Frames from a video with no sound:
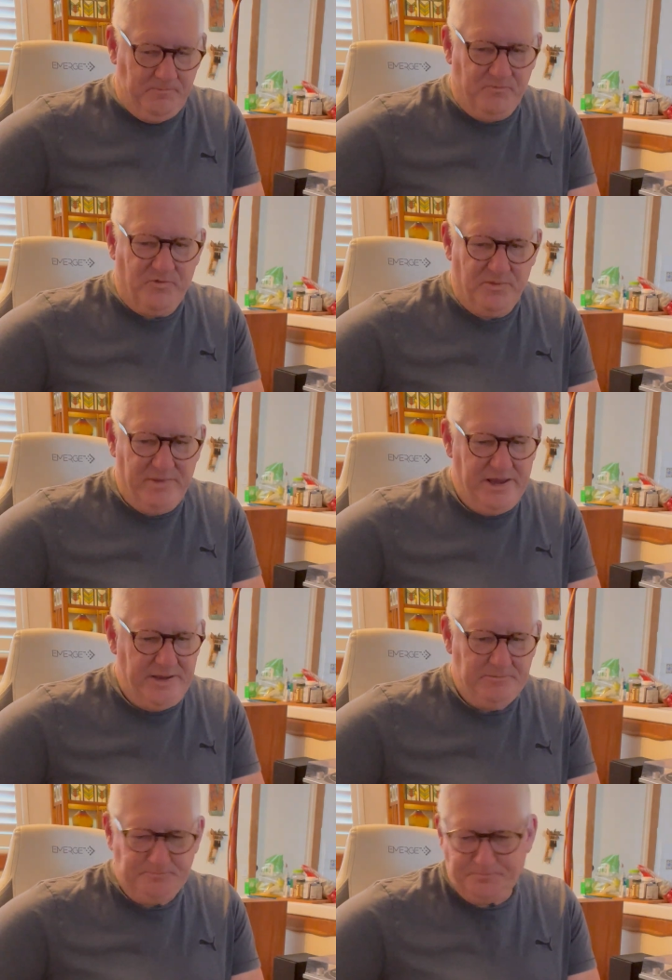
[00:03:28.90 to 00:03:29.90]
for
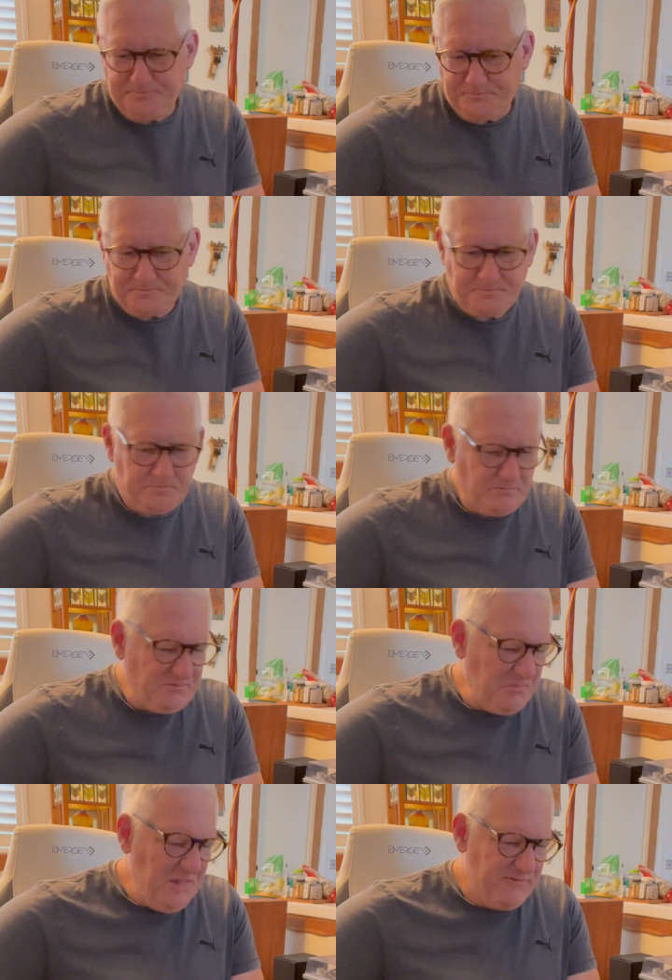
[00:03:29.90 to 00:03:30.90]
me,
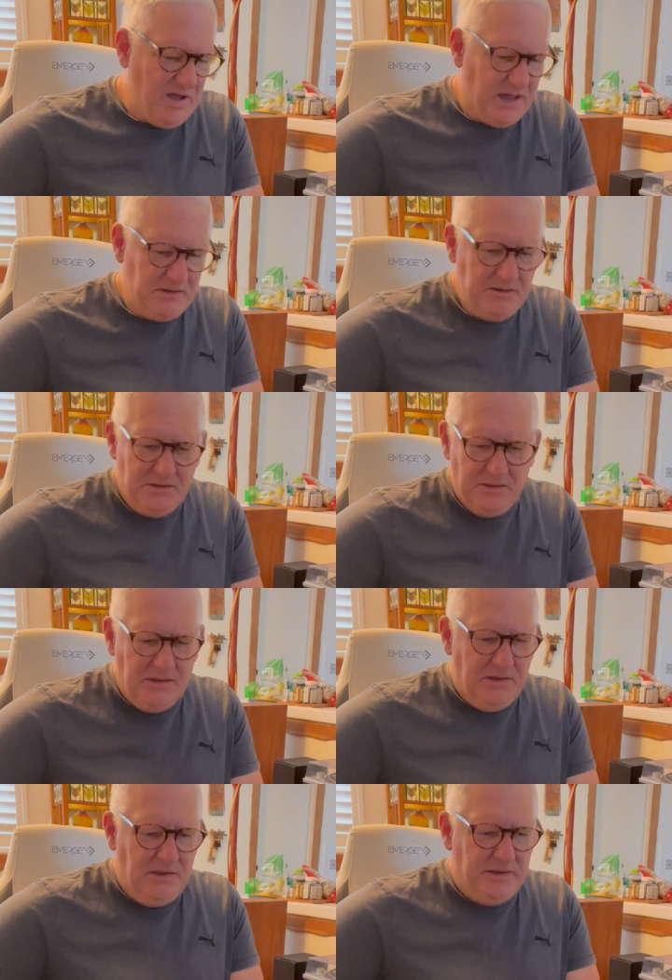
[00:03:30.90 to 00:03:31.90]
I've got,
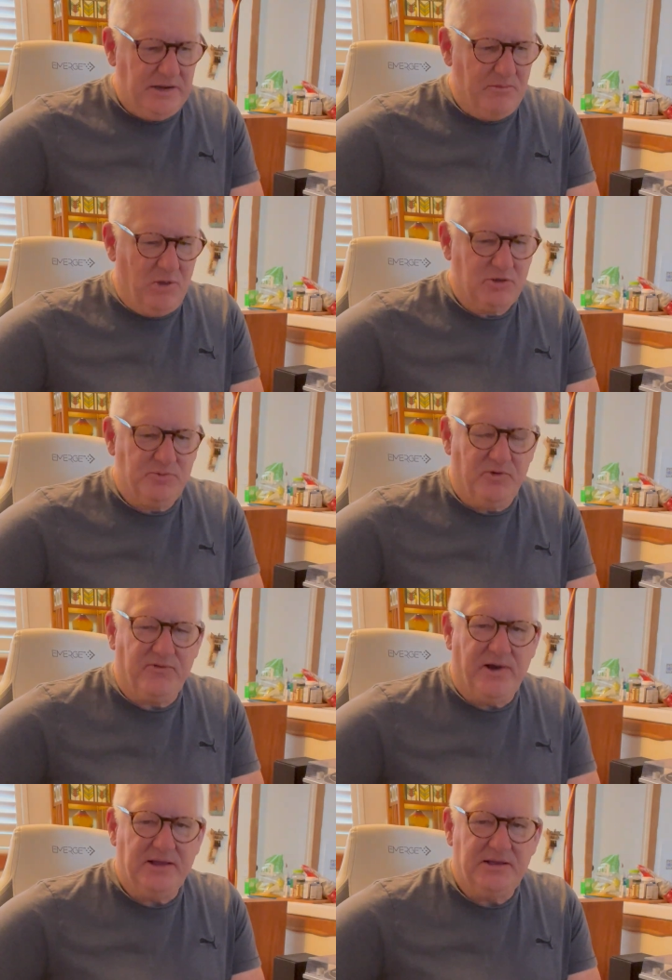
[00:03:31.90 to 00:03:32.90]
you know, multiple
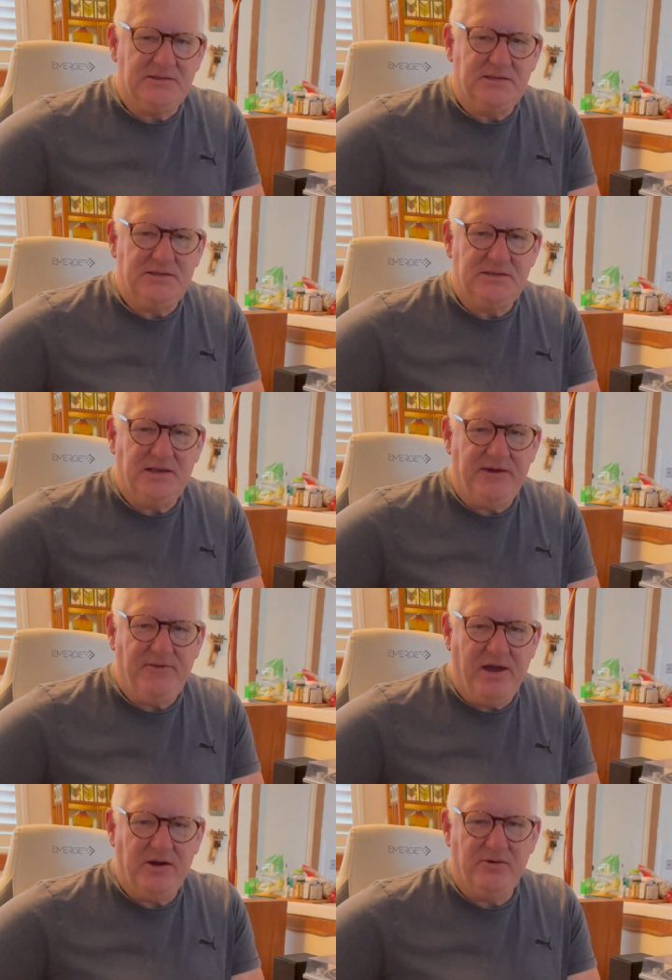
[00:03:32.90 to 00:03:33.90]
fretlesses that I've
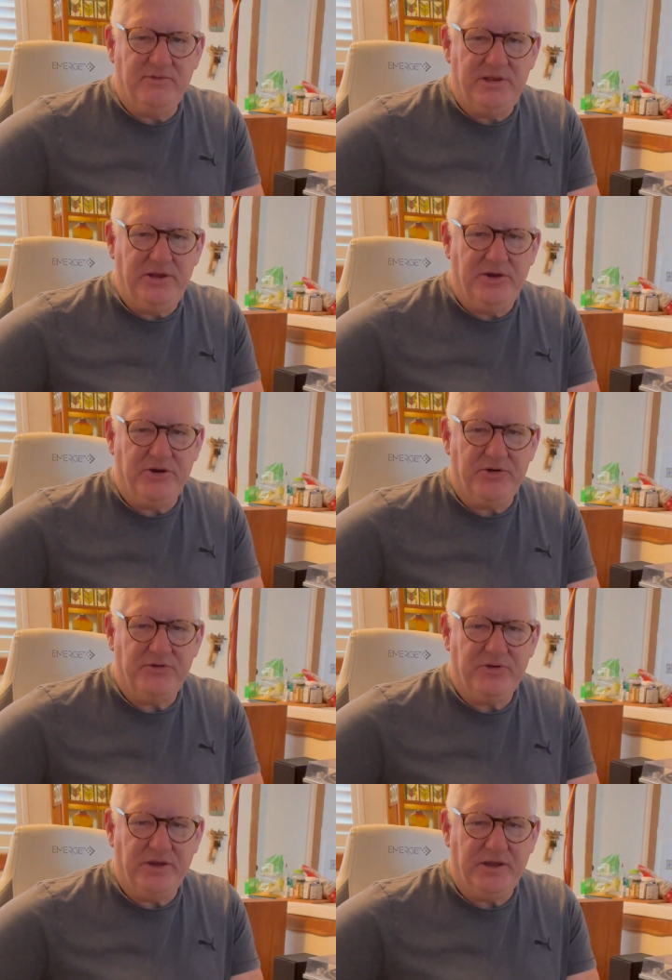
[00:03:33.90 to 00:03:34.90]
had over the
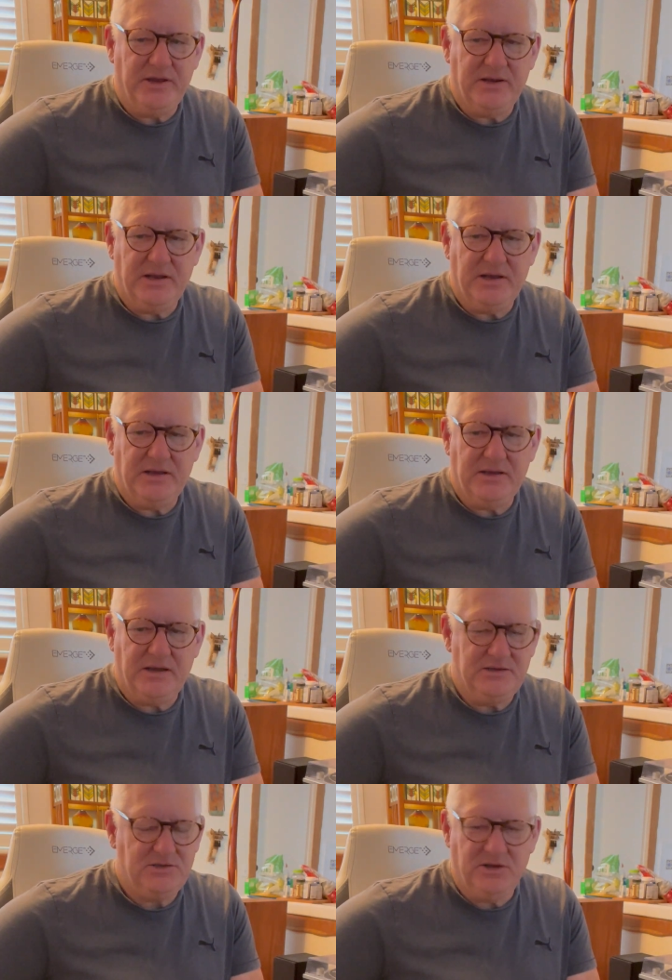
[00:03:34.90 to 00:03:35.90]
years, and
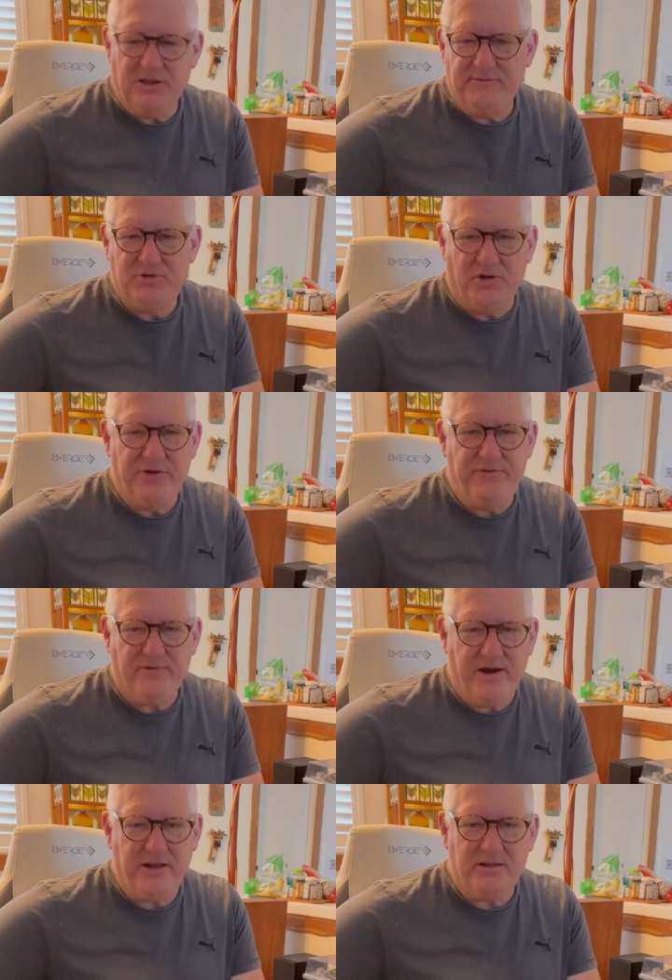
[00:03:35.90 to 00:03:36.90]
I still have a Tony
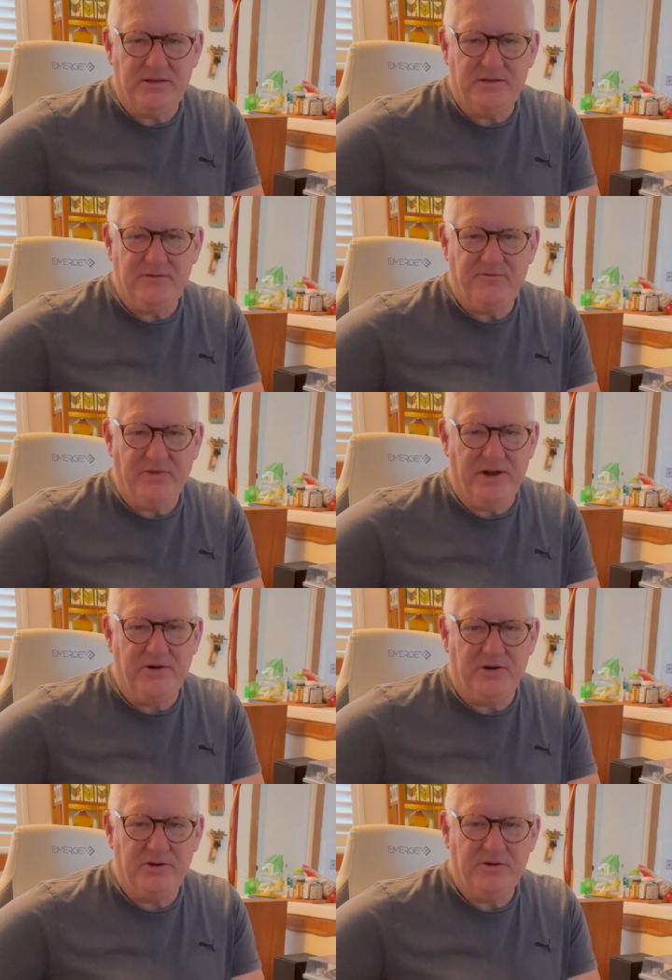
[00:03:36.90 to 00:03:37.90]
Franklin
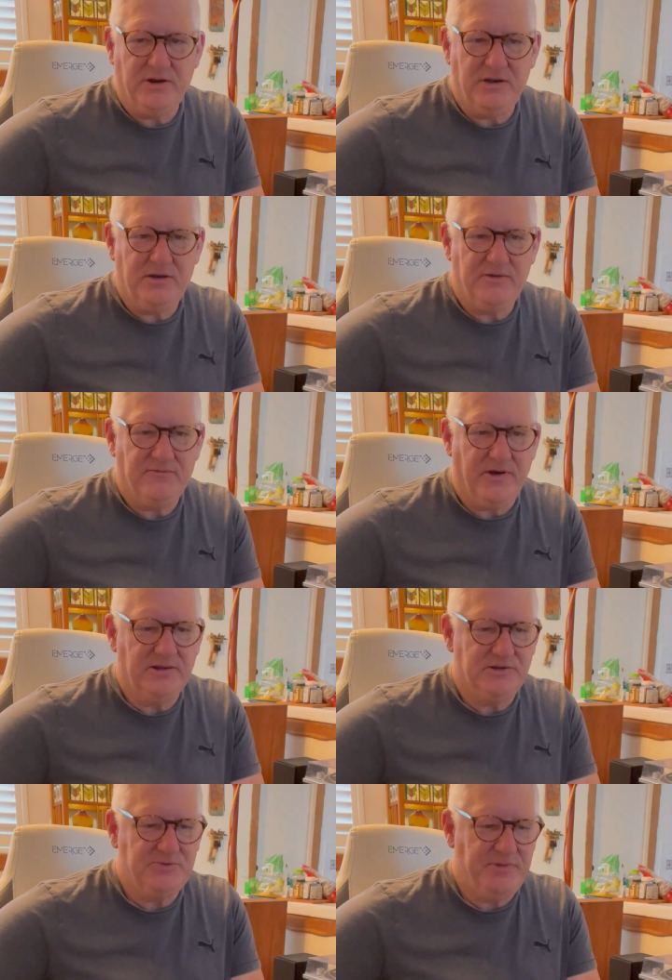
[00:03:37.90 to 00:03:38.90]
Fender
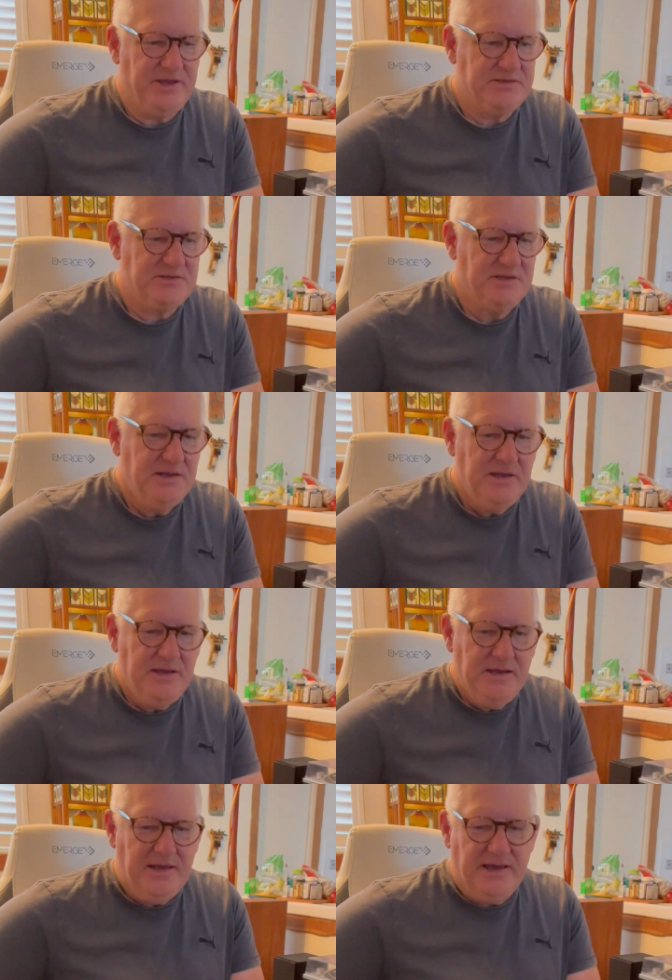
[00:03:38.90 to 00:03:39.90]
fretless bass,
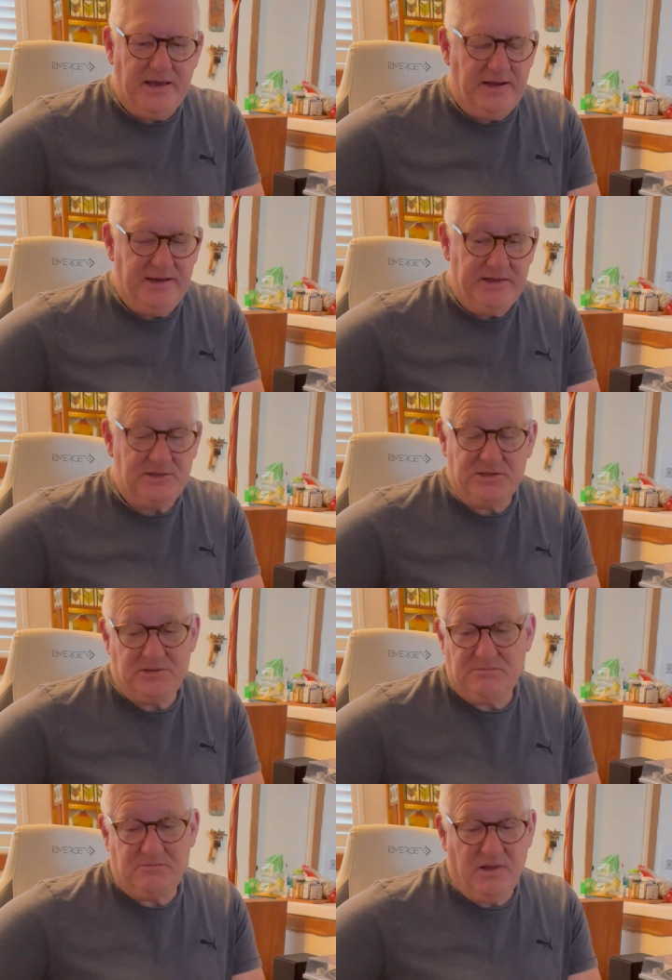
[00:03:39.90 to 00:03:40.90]
and
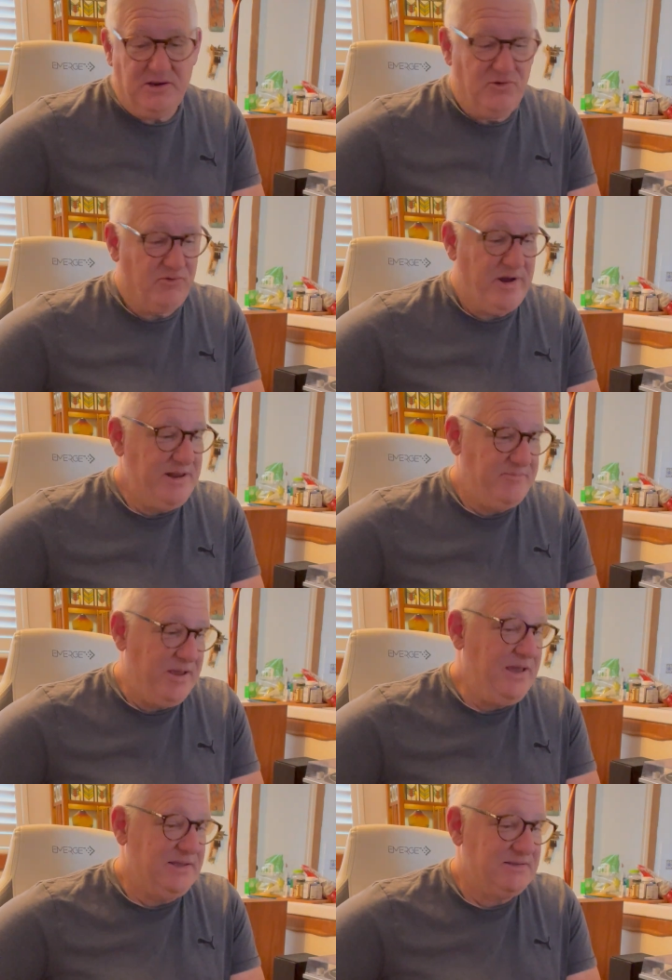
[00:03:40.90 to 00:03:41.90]
it's a great
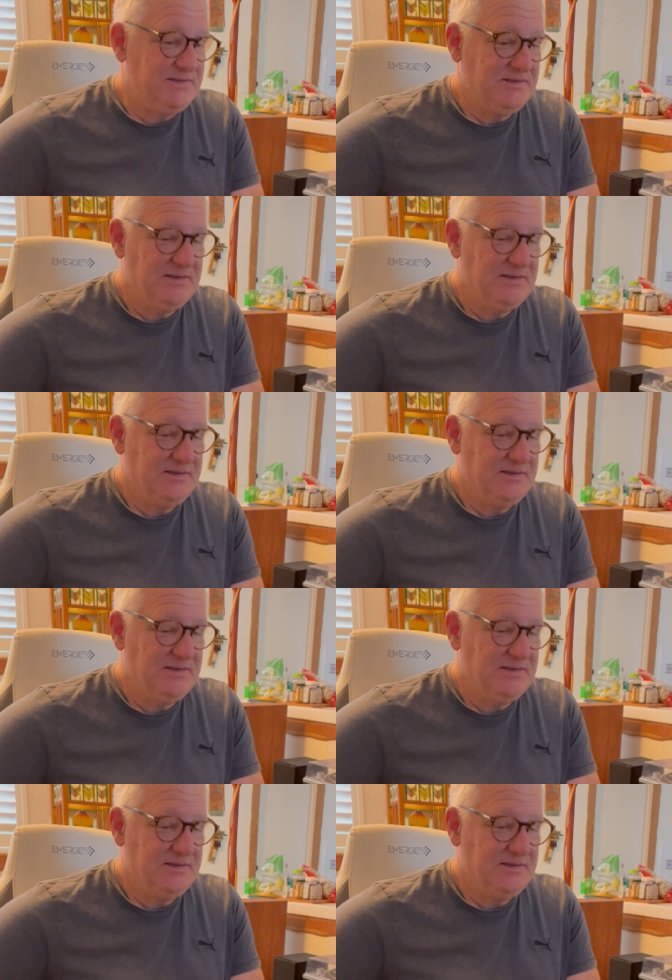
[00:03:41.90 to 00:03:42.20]
bass.